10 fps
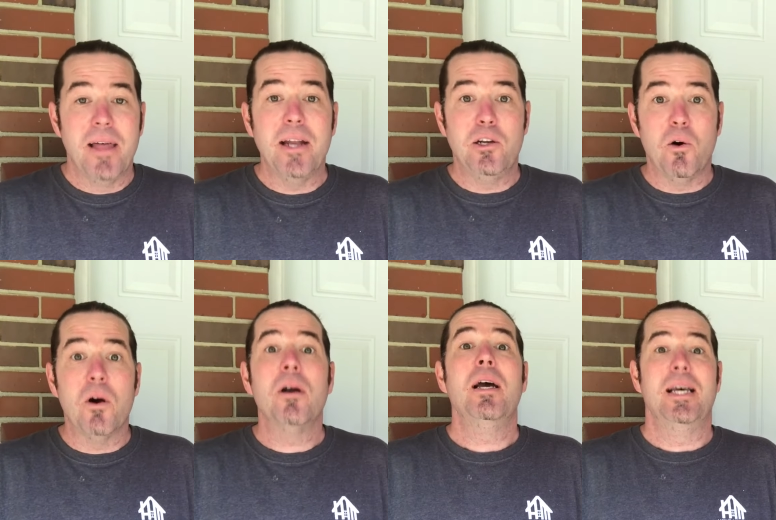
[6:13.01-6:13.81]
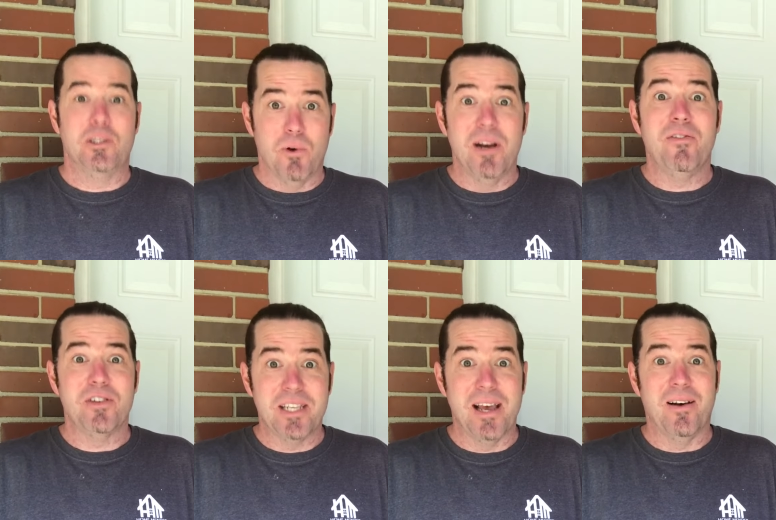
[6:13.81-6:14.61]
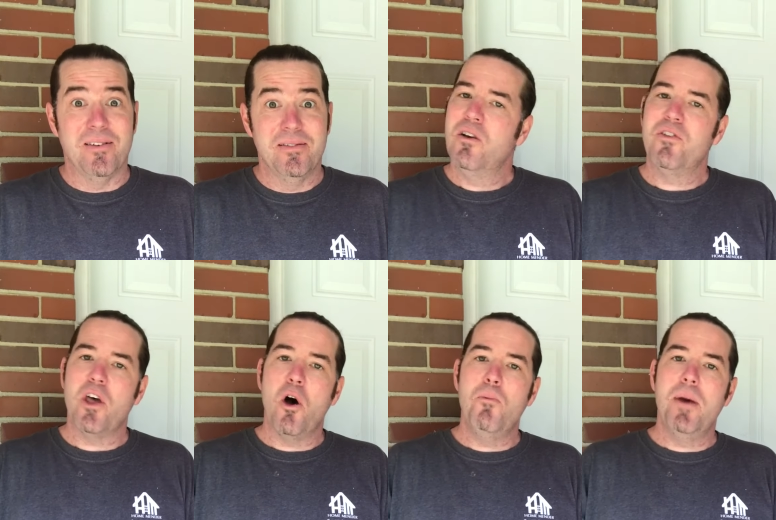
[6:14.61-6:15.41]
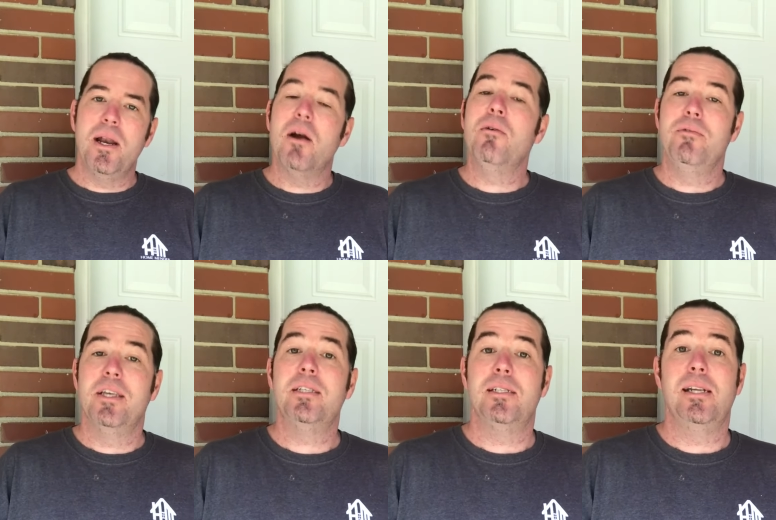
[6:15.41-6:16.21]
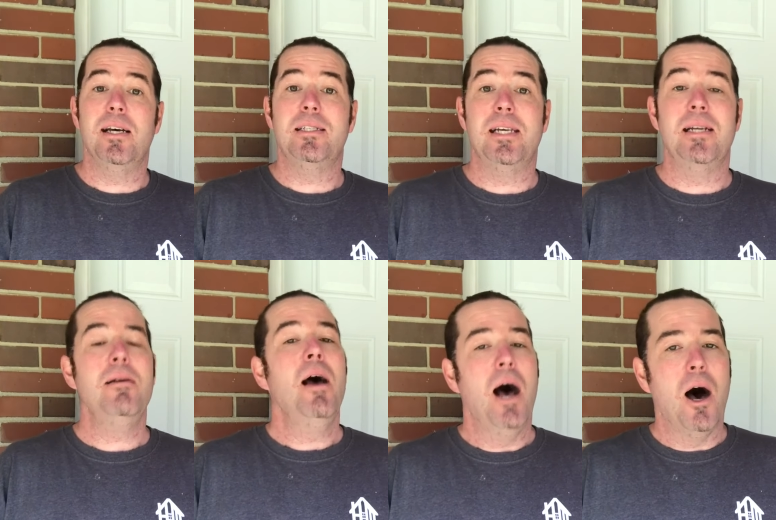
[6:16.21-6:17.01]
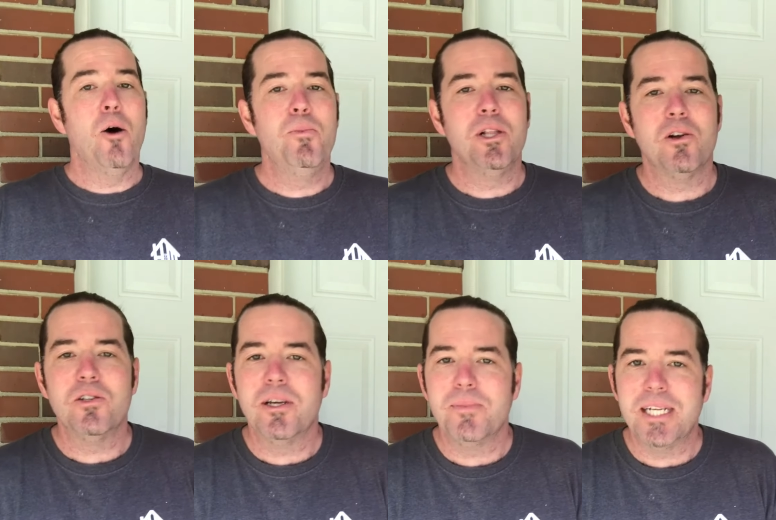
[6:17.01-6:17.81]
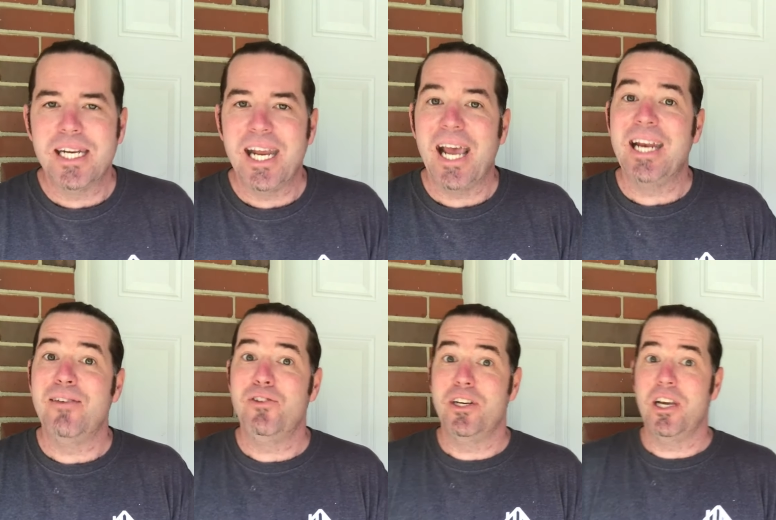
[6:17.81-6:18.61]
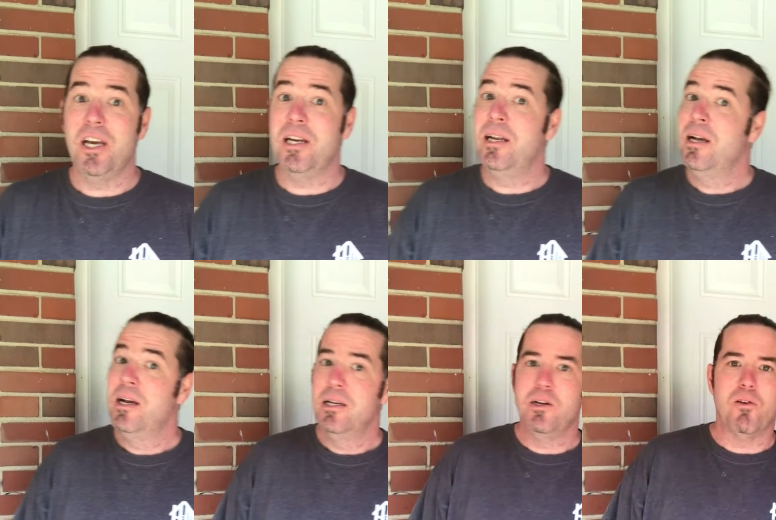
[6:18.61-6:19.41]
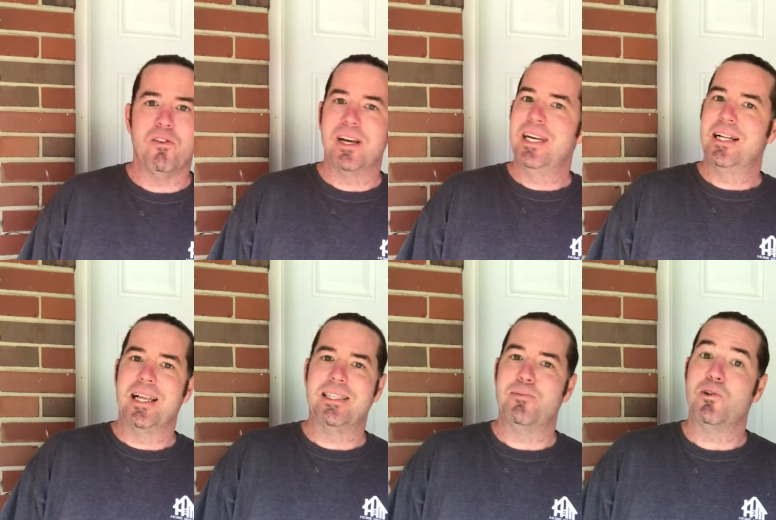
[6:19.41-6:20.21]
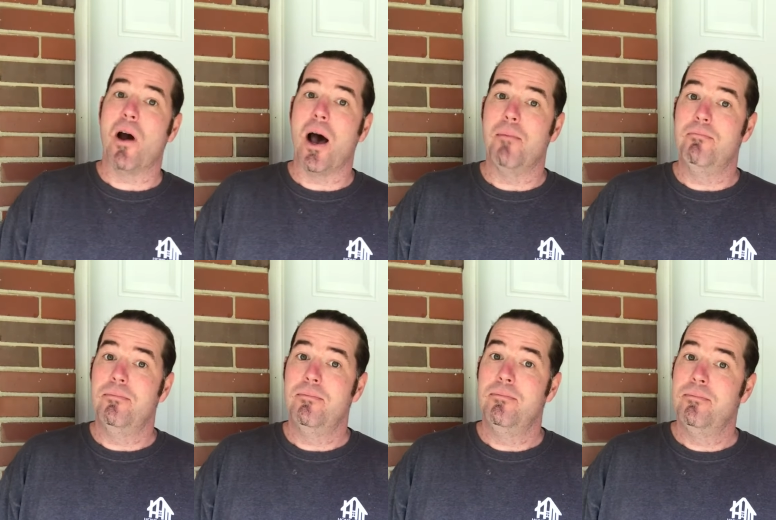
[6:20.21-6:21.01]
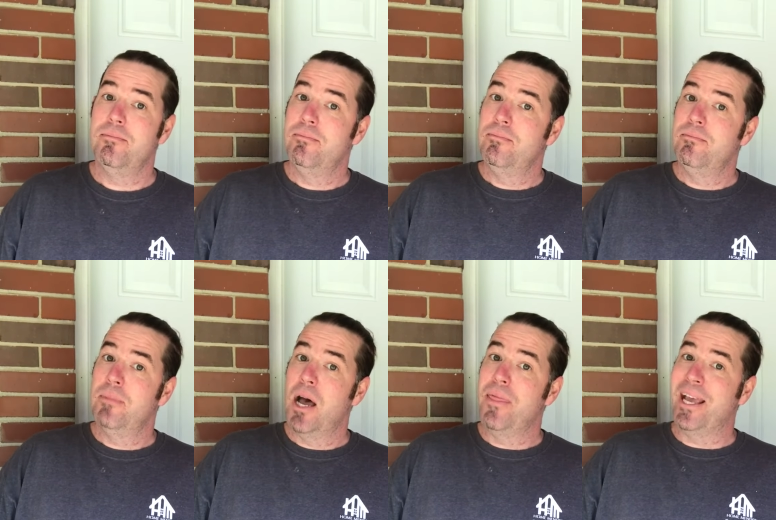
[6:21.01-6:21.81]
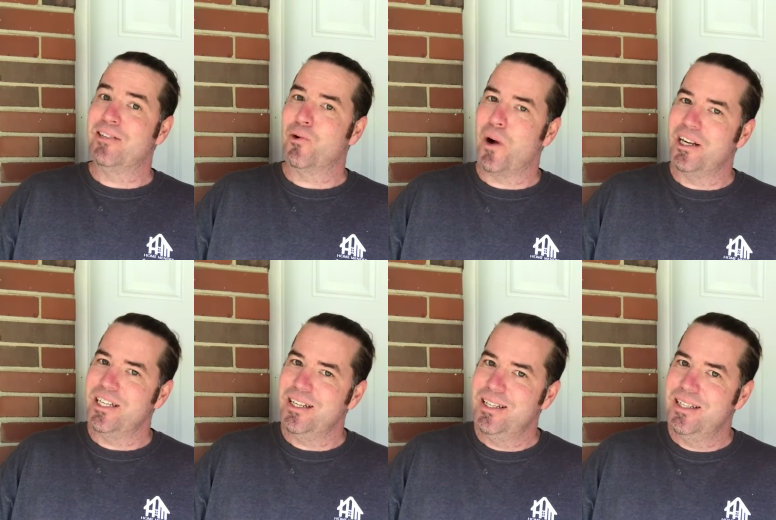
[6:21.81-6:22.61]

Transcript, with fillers: That door is ready for sale. So for the home mender, this is Dustin. I hope you learned something today and if you did, don't forget to click subscribe. Thanks for watching.